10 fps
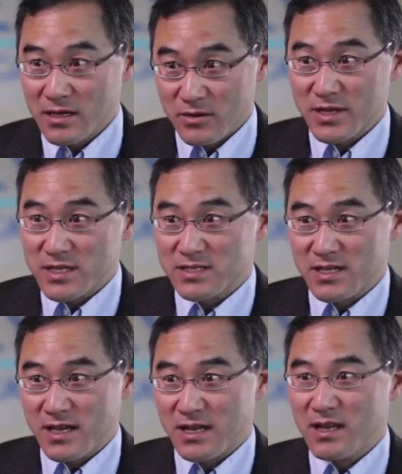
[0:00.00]
including
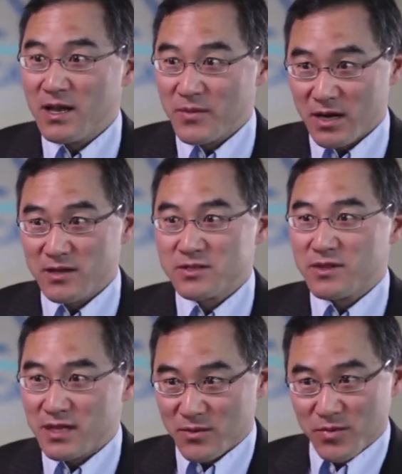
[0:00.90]
CIN, but also
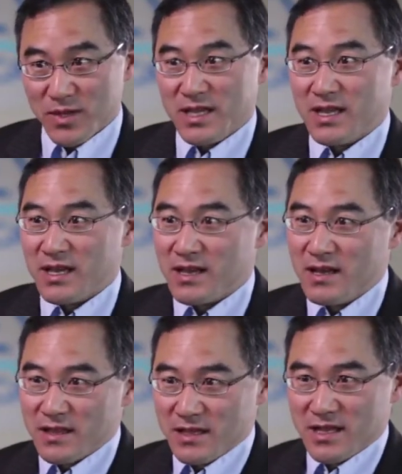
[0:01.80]
then the bleeding,
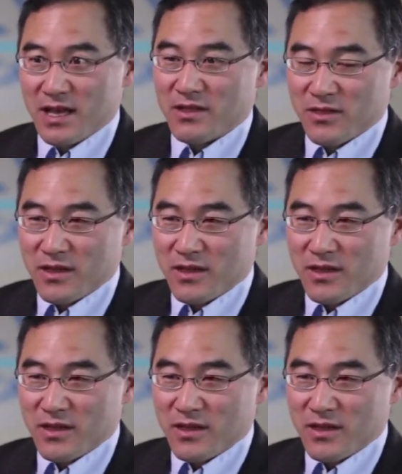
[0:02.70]
the death,